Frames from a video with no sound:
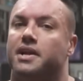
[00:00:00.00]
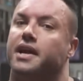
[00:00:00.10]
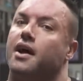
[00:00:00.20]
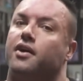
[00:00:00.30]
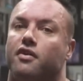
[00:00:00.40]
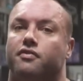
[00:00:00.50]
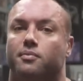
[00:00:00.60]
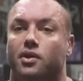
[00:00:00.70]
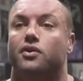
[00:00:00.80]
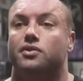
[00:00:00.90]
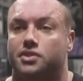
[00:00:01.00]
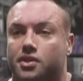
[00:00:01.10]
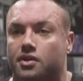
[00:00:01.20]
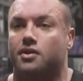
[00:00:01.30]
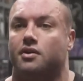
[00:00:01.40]
but you can't go from loose
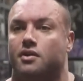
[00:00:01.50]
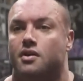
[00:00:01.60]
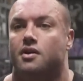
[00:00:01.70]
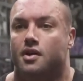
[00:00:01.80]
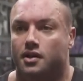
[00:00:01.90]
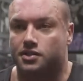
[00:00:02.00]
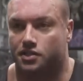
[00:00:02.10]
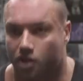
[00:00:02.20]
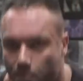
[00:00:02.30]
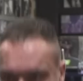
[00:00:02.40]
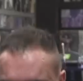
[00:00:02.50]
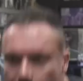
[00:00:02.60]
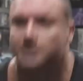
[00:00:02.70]
to sloppy, which